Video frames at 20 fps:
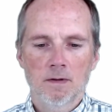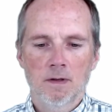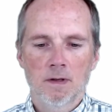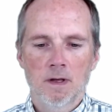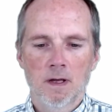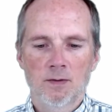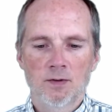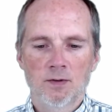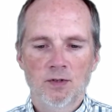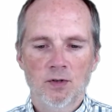
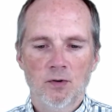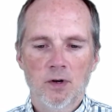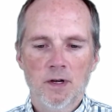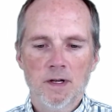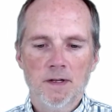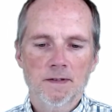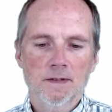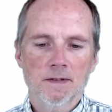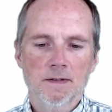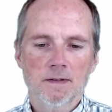and
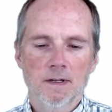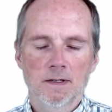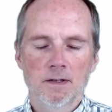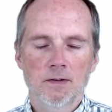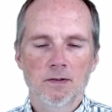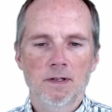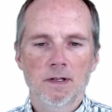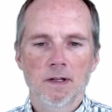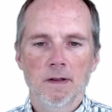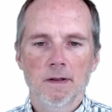choice and
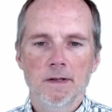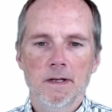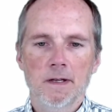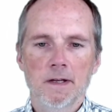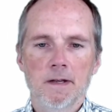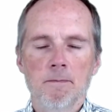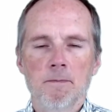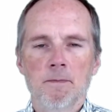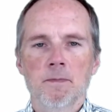utility,